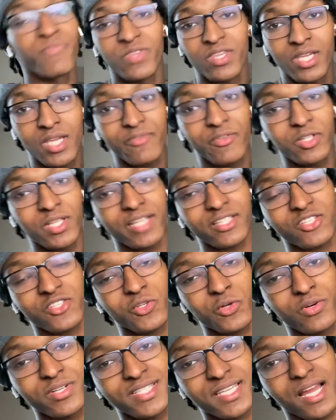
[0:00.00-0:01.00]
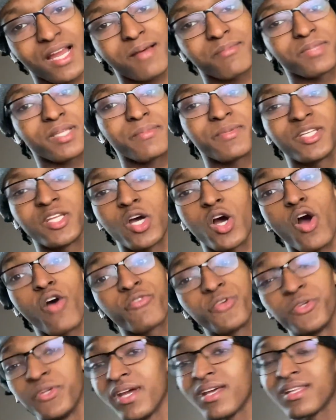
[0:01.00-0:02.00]
if you like the story time, let me know. If
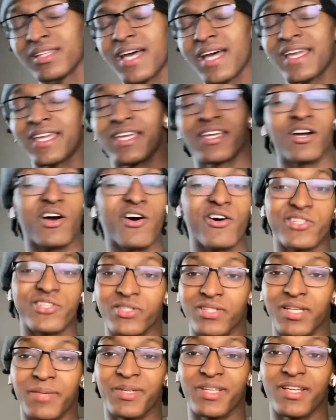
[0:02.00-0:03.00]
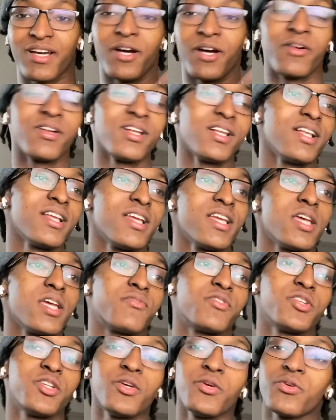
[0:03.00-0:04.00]
you didn't like it, also let me know. If
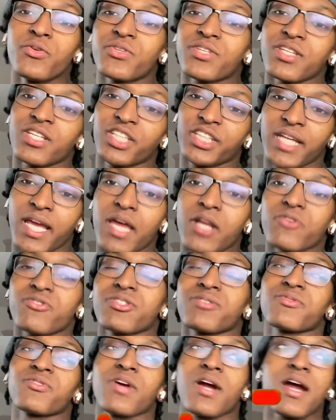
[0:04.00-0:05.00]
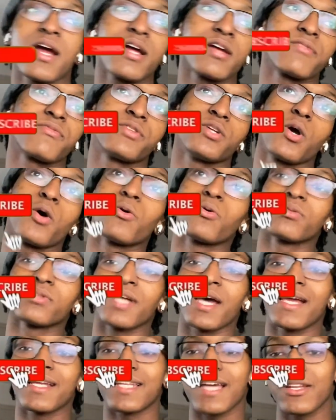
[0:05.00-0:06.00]
you're new to the channel, subscribe. If you're old,
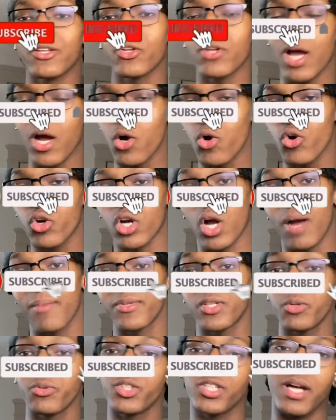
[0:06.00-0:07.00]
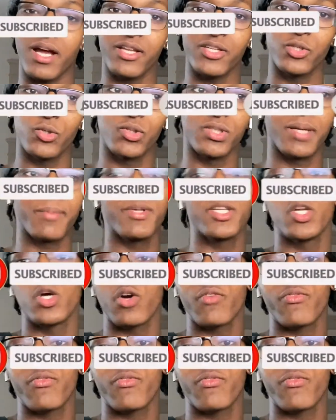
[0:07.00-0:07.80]
you're not old, comment, do what you gotta do. Let me know if